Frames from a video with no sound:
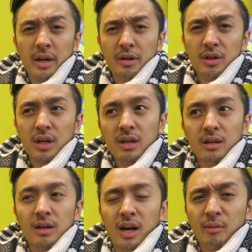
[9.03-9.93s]
Another
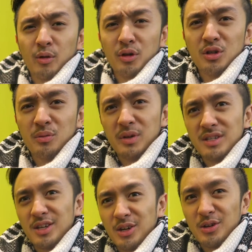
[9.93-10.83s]
thing I'm going to miss
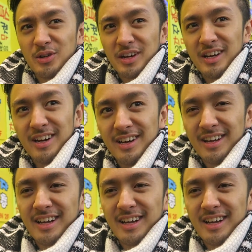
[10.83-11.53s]
here in Korea,